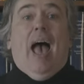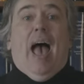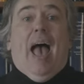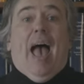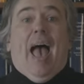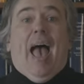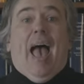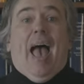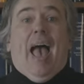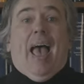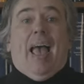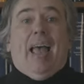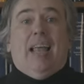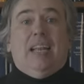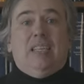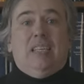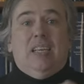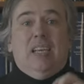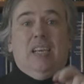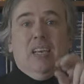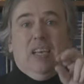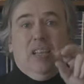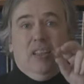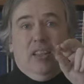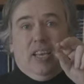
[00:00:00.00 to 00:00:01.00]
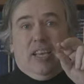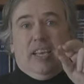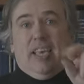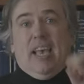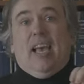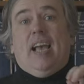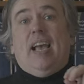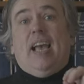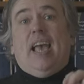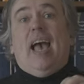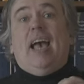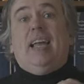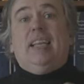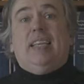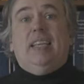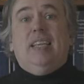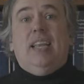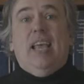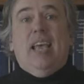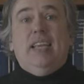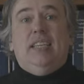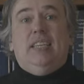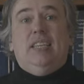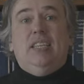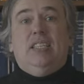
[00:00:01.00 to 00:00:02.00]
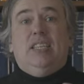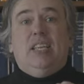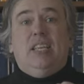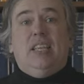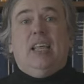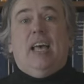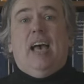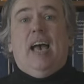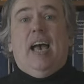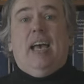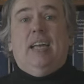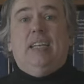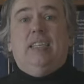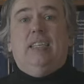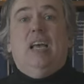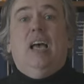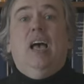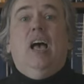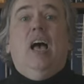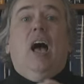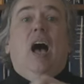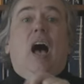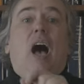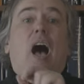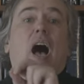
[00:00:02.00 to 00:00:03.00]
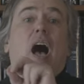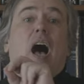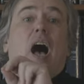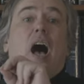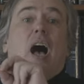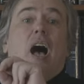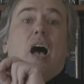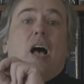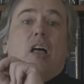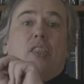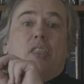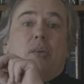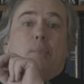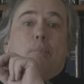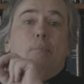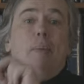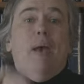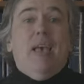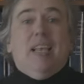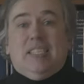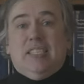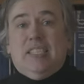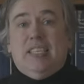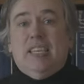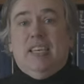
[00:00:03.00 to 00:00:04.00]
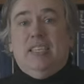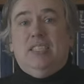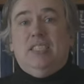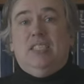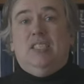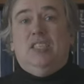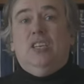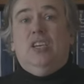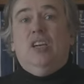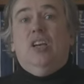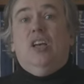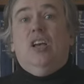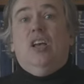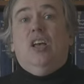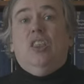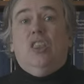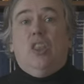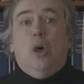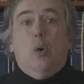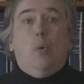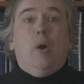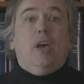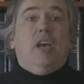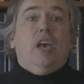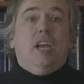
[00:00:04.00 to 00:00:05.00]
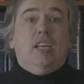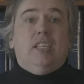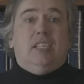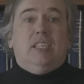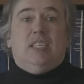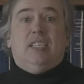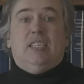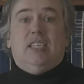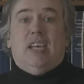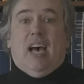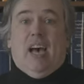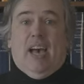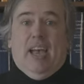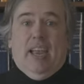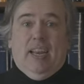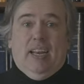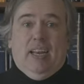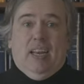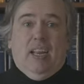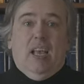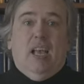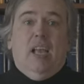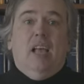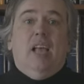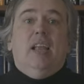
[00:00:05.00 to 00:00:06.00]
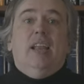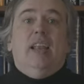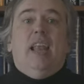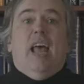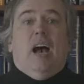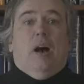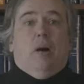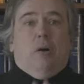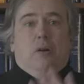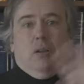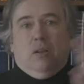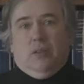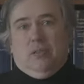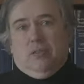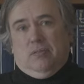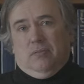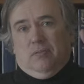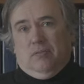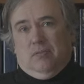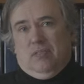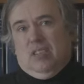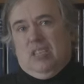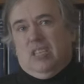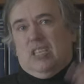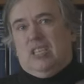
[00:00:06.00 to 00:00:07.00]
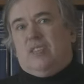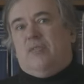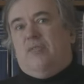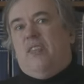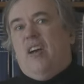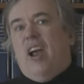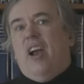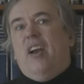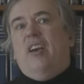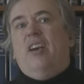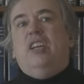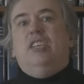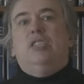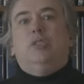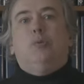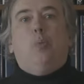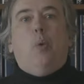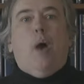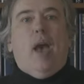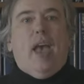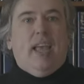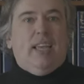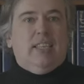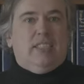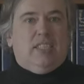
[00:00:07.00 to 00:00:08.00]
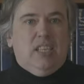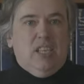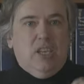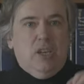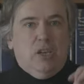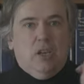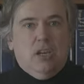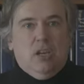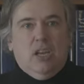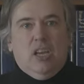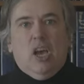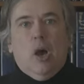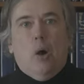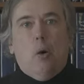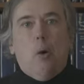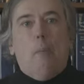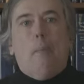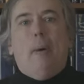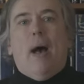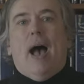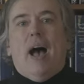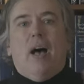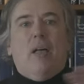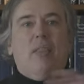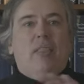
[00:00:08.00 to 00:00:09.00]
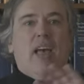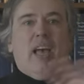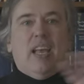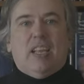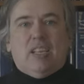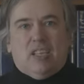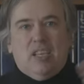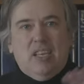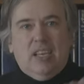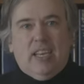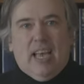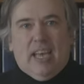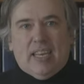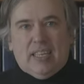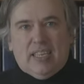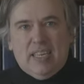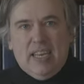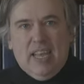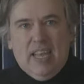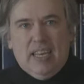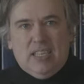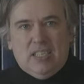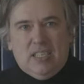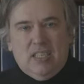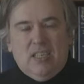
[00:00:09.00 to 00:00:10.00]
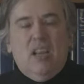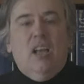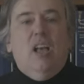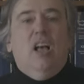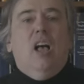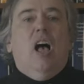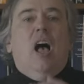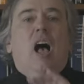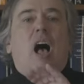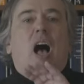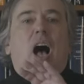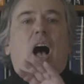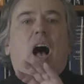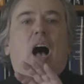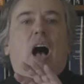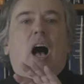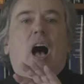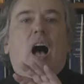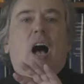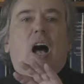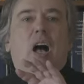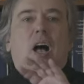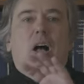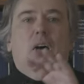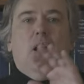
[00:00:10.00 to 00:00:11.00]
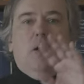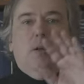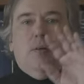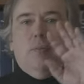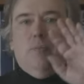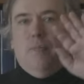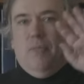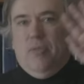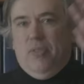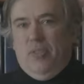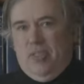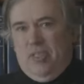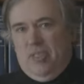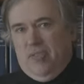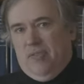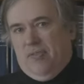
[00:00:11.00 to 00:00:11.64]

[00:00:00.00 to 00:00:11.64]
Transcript: and the concatenated to that, uh, the message that we're going to sign. Now, there's various ways that you can go about that concatenation. Um,